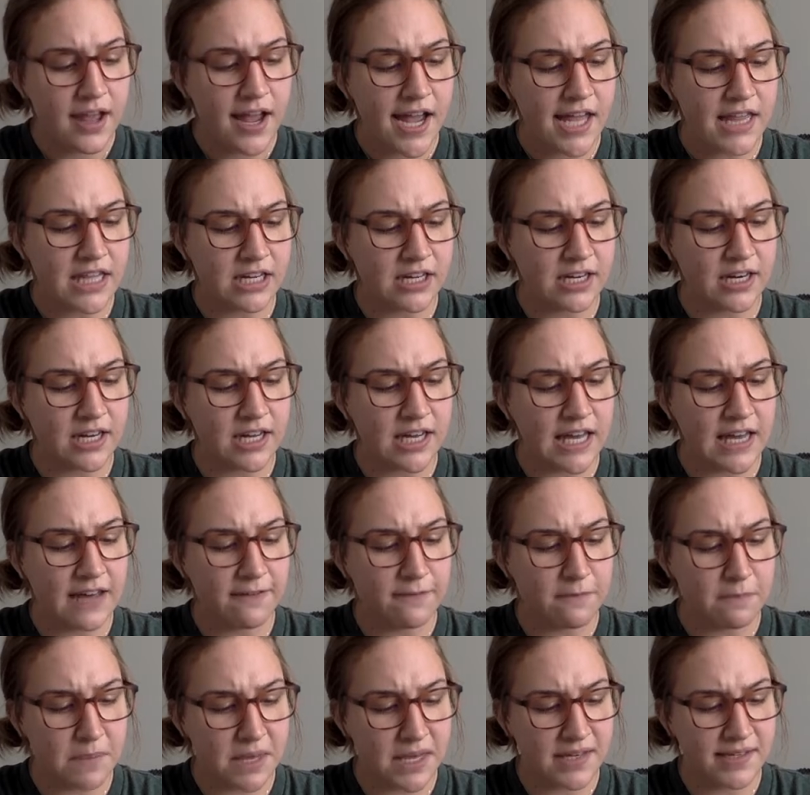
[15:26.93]
And they're going to
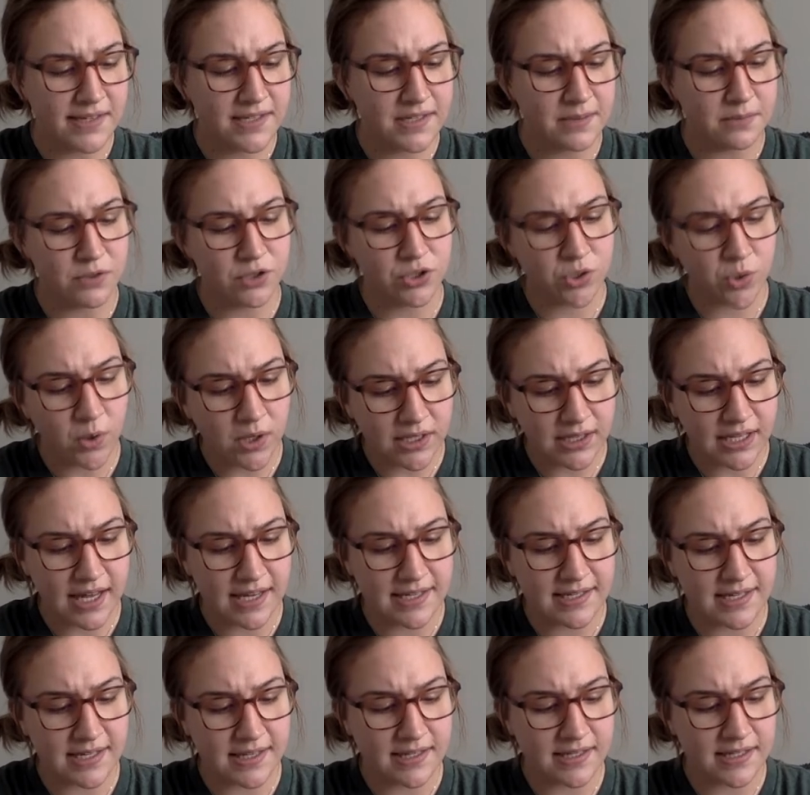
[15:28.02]
give Mig some short
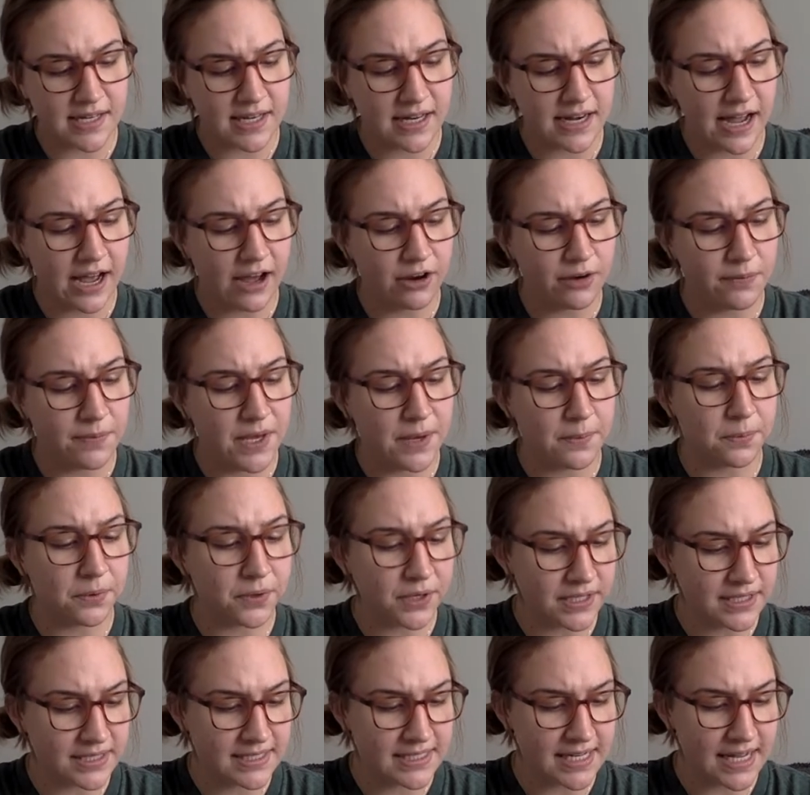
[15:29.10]
lessons in how to be a
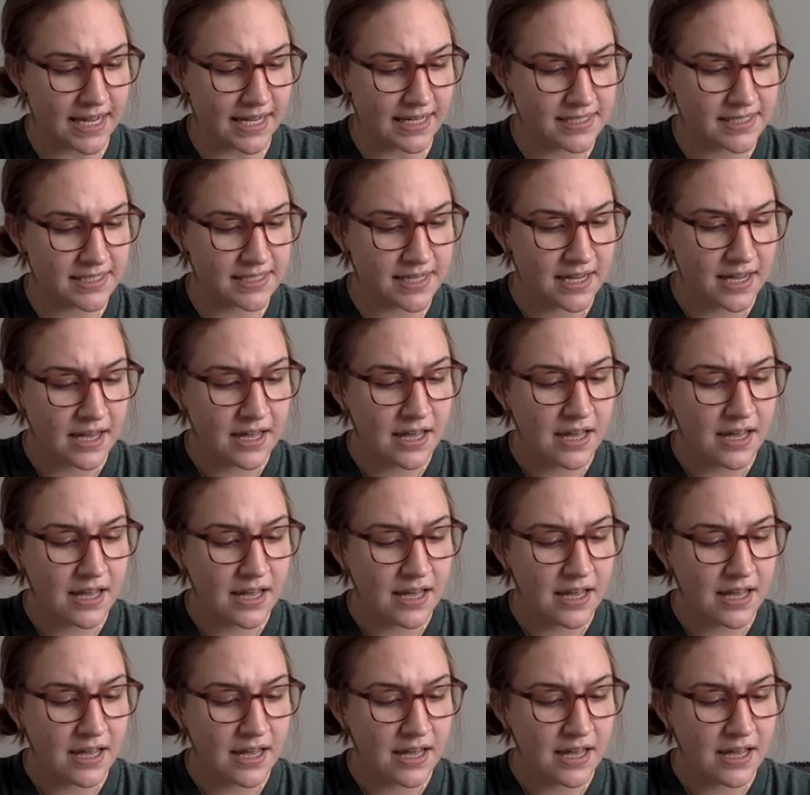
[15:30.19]
princess.